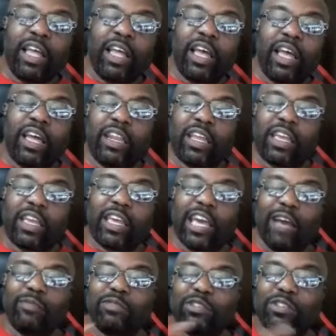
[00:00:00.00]
And the
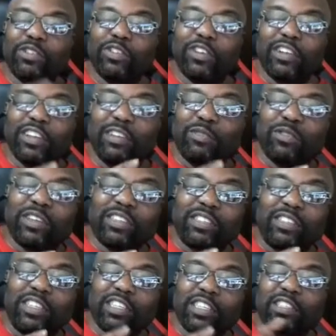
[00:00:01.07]
caption on it
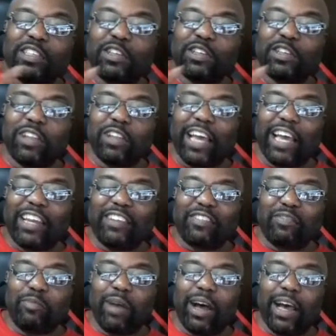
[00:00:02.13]
was, "This little light of
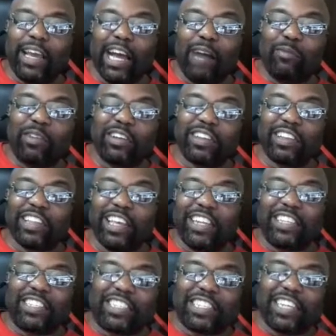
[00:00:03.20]
mine, I'm gonna let
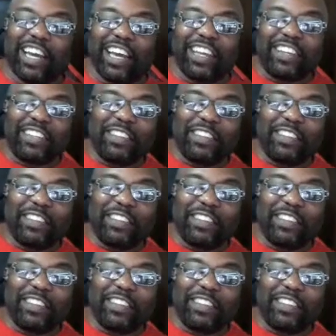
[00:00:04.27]
it shine."